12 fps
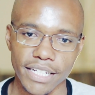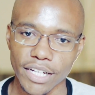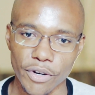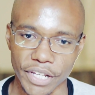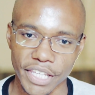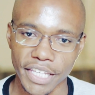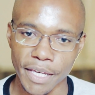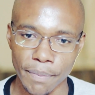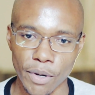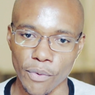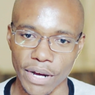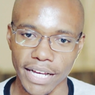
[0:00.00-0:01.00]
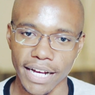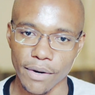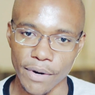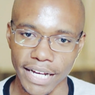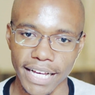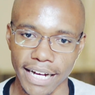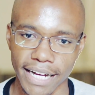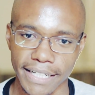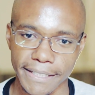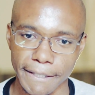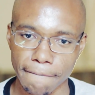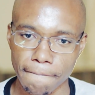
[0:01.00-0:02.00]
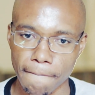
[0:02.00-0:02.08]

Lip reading: continued keeping working hard.